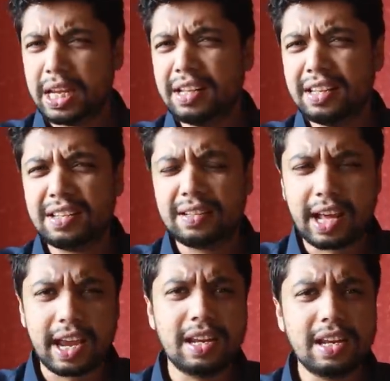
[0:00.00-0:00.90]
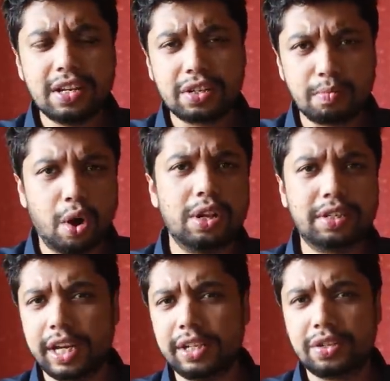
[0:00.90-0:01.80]
making these tiny,
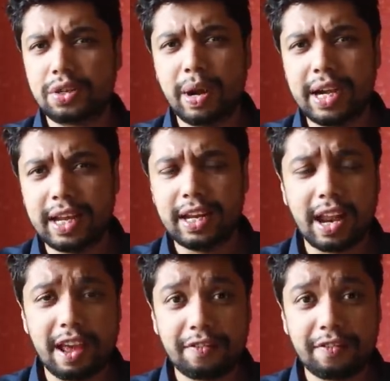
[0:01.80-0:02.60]
small changes to my daily